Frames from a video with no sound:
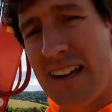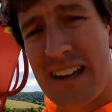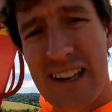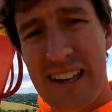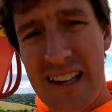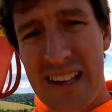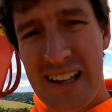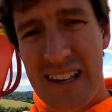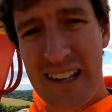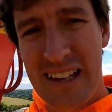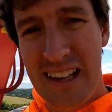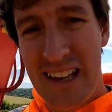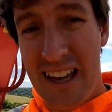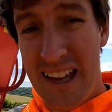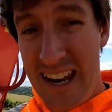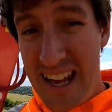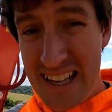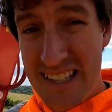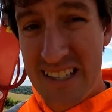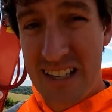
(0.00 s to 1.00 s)

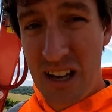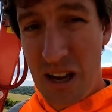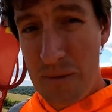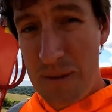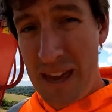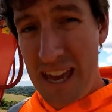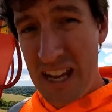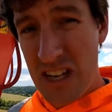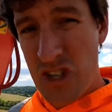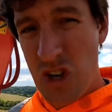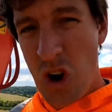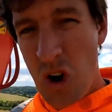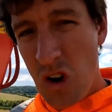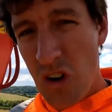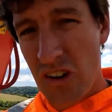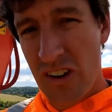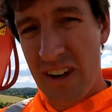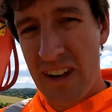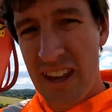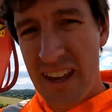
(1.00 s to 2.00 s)
an S-type hitch
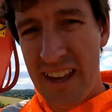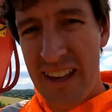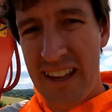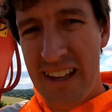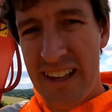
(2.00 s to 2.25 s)
on